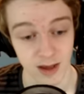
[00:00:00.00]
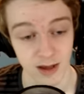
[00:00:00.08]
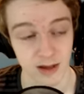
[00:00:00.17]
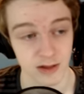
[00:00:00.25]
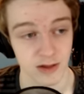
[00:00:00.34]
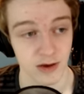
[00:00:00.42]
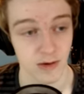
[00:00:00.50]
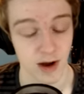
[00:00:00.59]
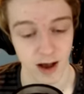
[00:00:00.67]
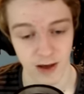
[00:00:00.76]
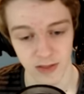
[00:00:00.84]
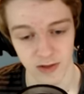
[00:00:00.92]
So
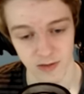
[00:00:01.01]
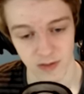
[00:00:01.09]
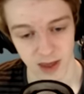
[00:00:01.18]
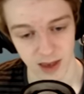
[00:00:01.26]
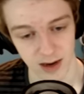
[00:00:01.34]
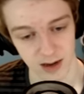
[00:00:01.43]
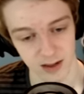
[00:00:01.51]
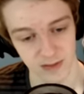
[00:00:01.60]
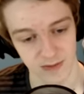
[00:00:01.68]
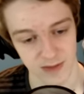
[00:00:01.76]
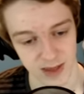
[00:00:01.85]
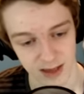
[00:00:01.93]
other than
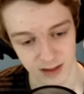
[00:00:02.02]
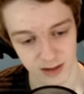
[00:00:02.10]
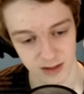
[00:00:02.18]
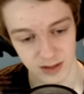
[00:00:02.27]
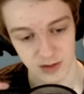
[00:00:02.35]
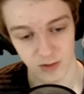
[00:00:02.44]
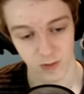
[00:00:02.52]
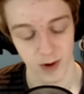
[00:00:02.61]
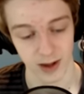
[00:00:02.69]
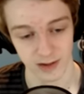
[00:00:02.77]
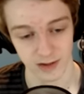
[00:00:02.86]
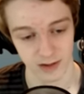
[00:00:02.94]
these two
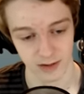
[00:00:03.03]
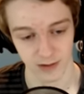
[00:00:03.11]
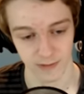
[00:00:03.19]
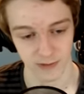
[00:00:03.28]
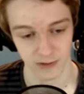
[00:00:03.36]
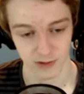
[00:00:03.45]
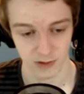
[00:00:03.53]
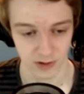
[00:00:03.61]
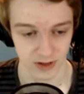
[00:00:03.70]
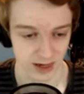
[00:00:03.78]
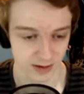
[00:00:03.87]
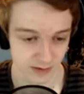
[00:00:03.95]
quests, so I've showed you all
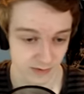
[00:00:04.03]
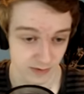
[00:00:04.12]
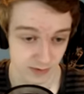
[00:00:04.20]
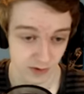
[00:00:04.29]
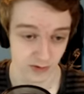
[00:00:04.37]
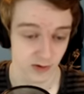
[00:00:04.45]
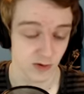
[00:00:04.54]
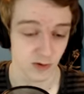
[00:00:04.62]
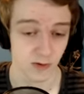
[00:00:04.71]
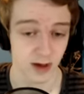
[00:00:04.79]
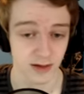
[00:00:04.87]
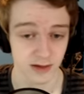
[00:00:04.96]
the items from those two
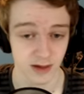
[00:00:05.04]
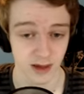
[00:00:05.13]
quests,